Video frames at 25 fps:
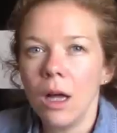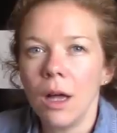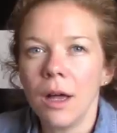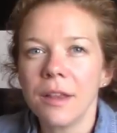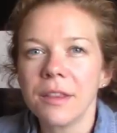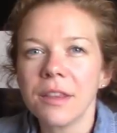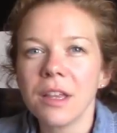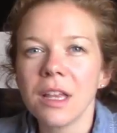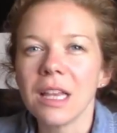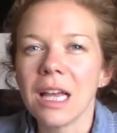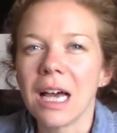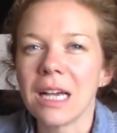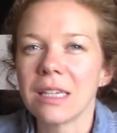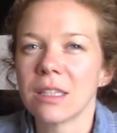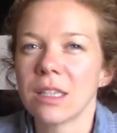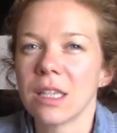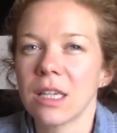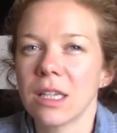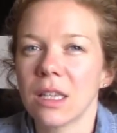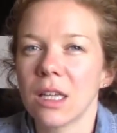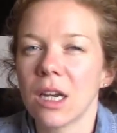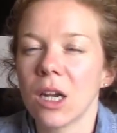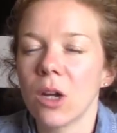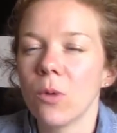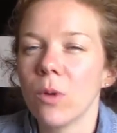The last
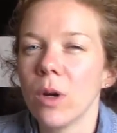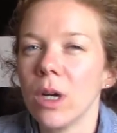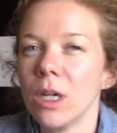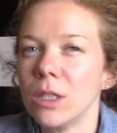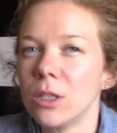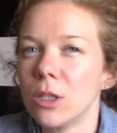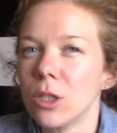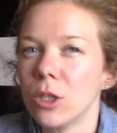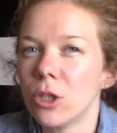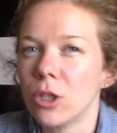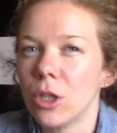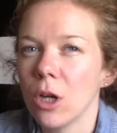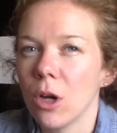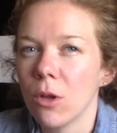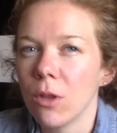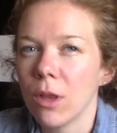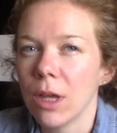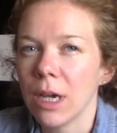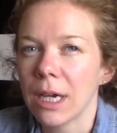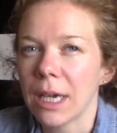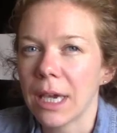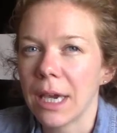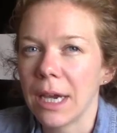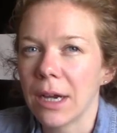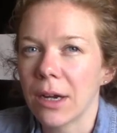thing that I wanted to show
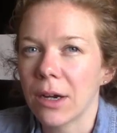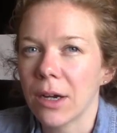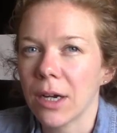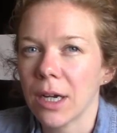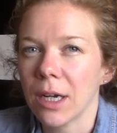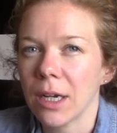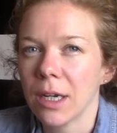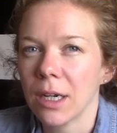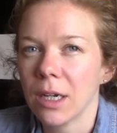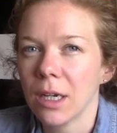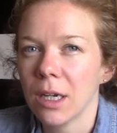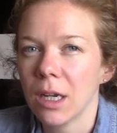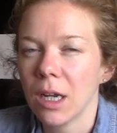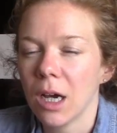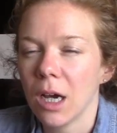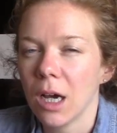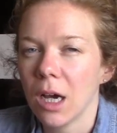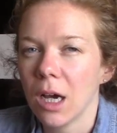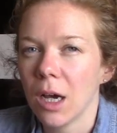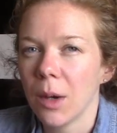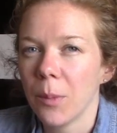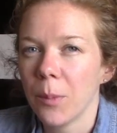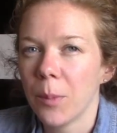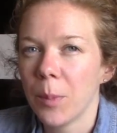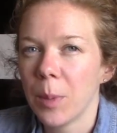that Karen
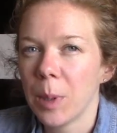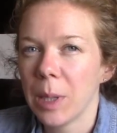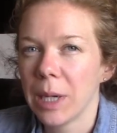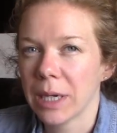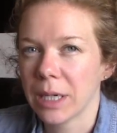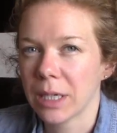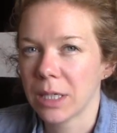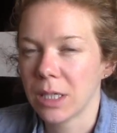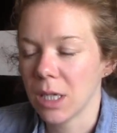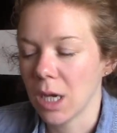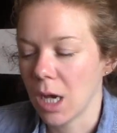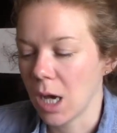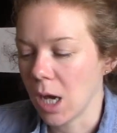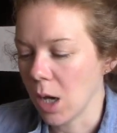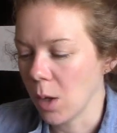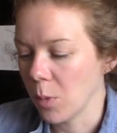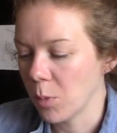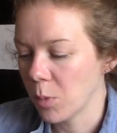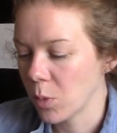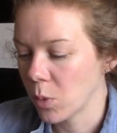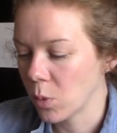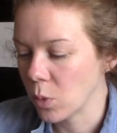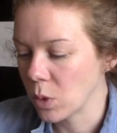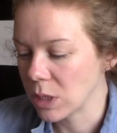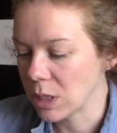picked
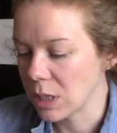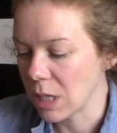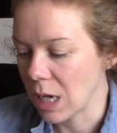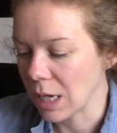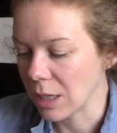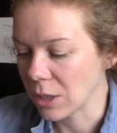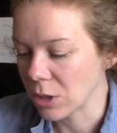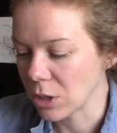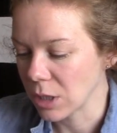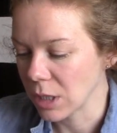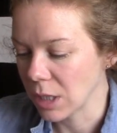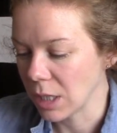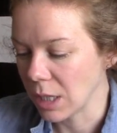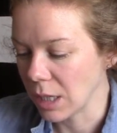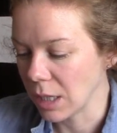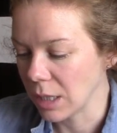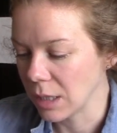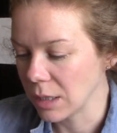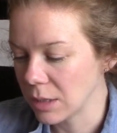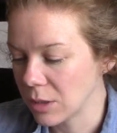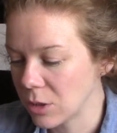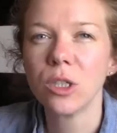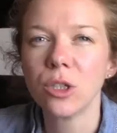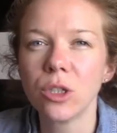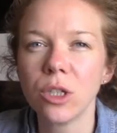up was
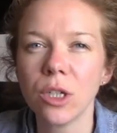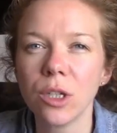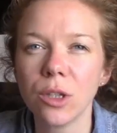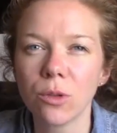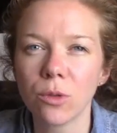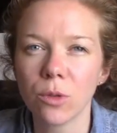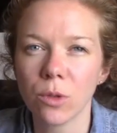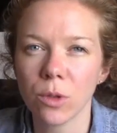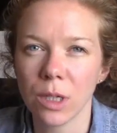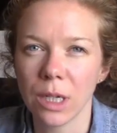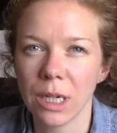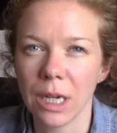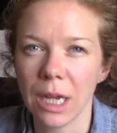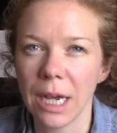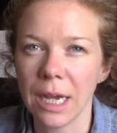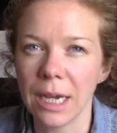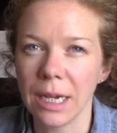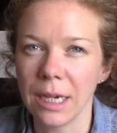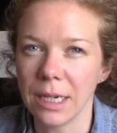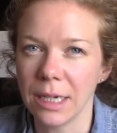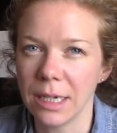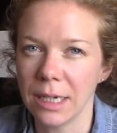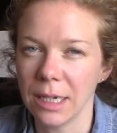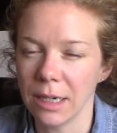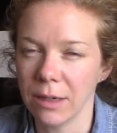actually, she threw in
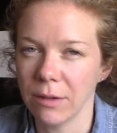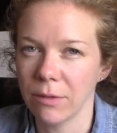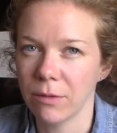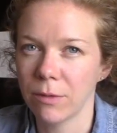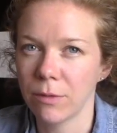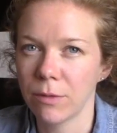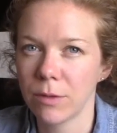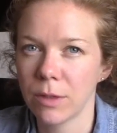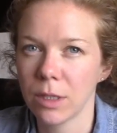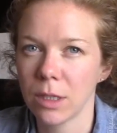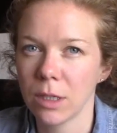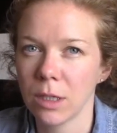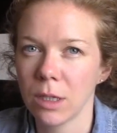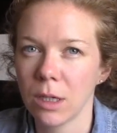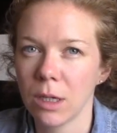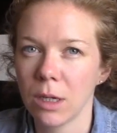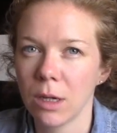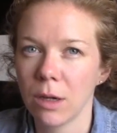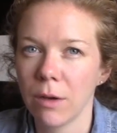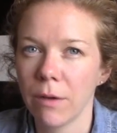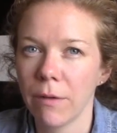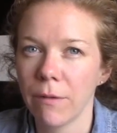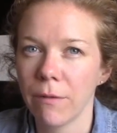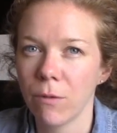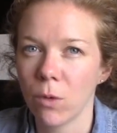a gift
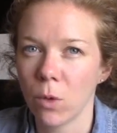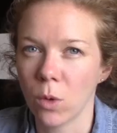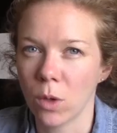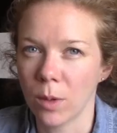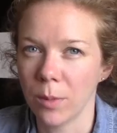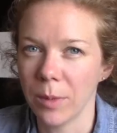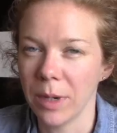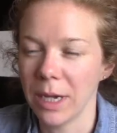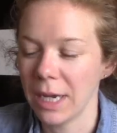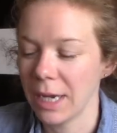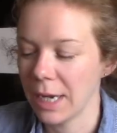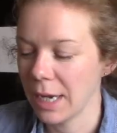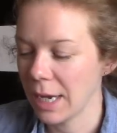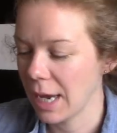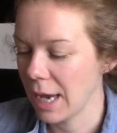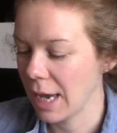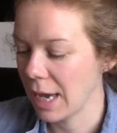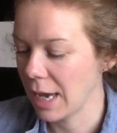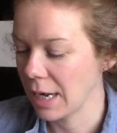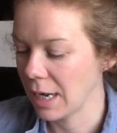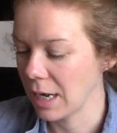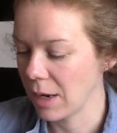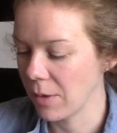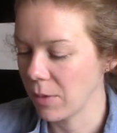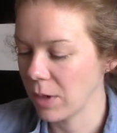for me,
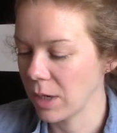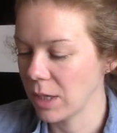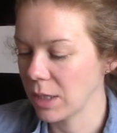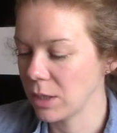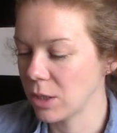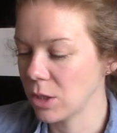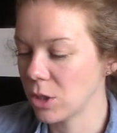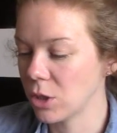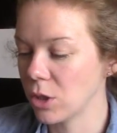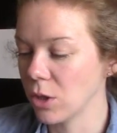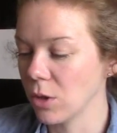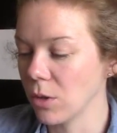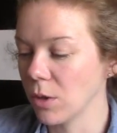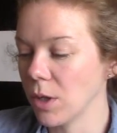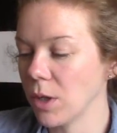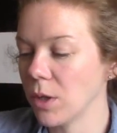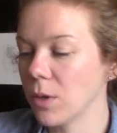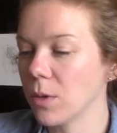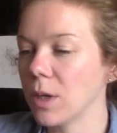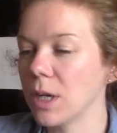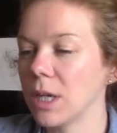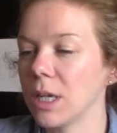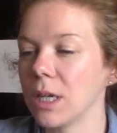and I wanted to show you.